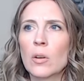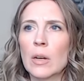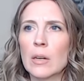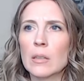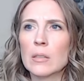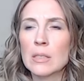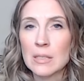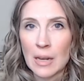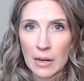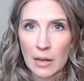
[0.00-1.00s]
uh,
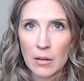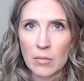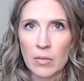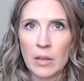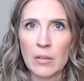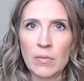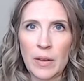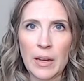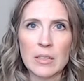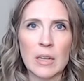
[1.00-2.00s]
study the
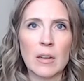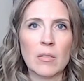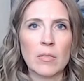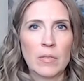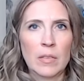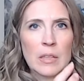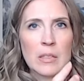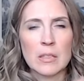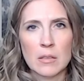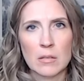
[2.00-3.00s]
effect of
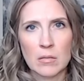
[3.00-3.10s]
these